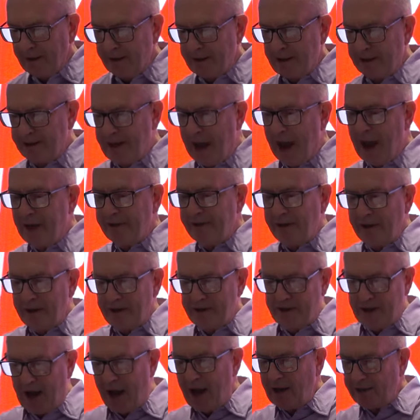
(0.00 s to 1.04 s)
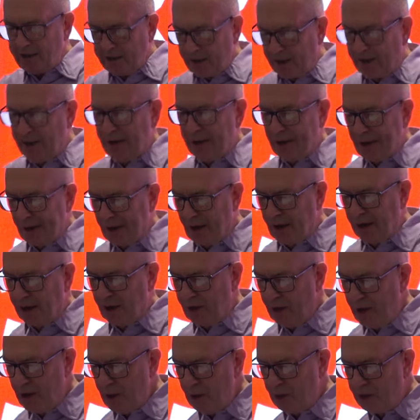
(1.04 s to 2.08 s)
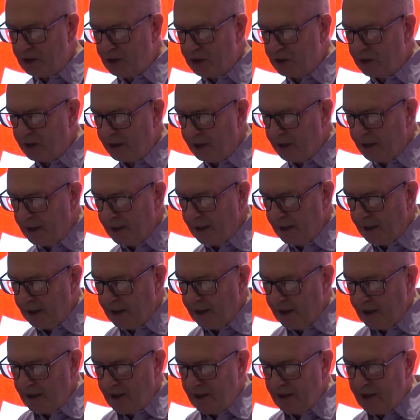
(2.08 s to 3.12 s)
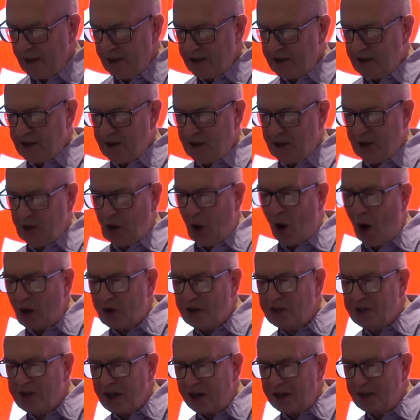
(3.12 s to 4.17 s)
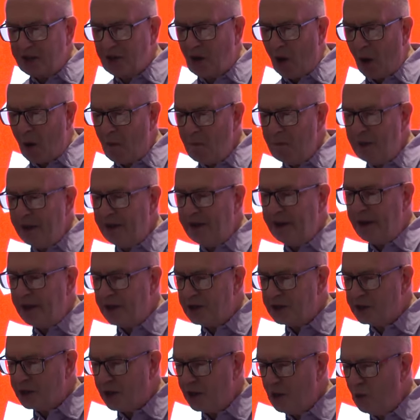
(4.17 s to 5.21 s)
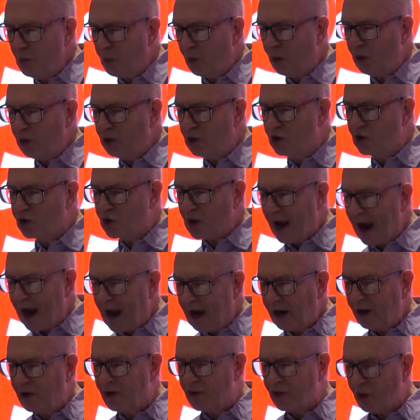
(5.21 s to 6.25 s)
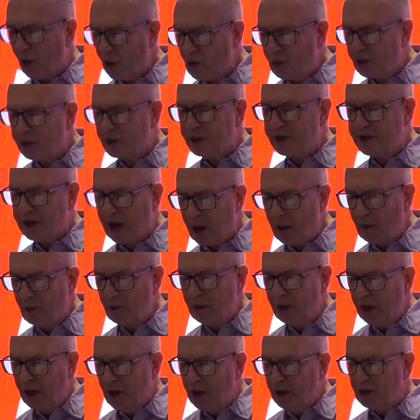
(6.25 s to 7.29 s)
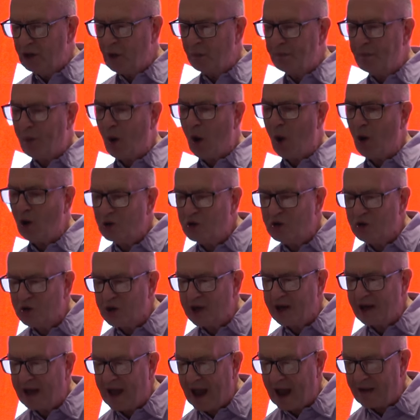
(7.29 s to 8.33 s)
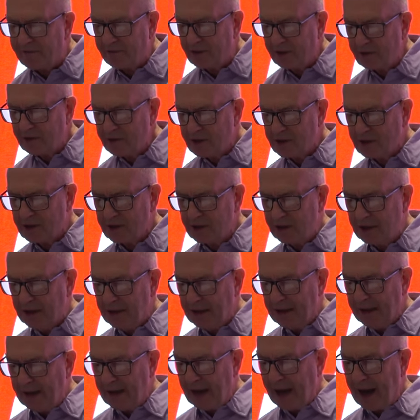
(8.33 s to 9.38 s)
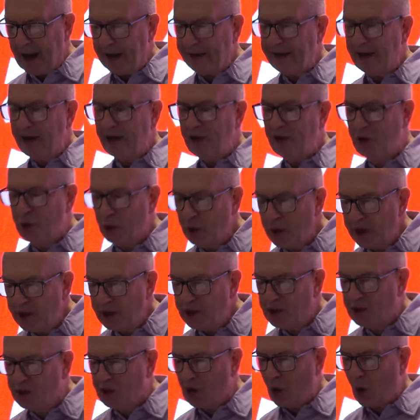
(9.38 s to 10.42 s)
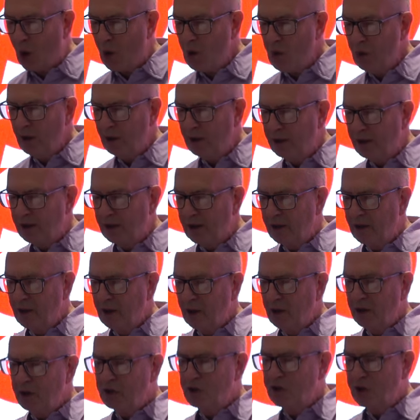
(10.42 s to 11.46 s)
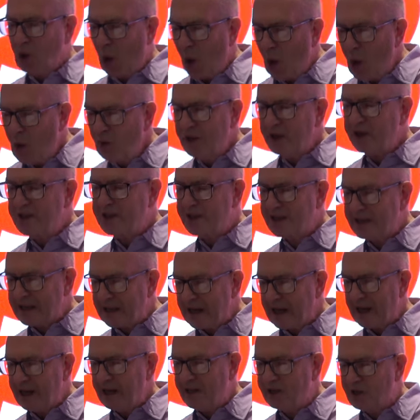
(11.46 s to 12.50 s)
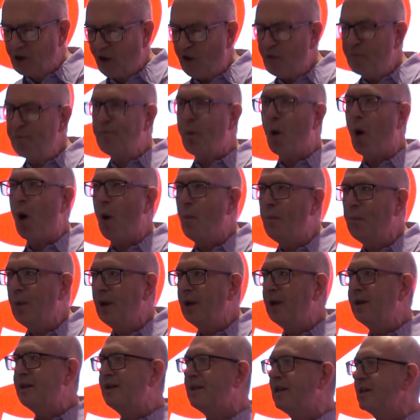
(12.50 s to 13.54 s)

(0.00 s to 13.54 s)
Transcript: Together, it says, like, includes this toxic combination will drag growth down to paltry levels, and in doing so, sow the seeds of popular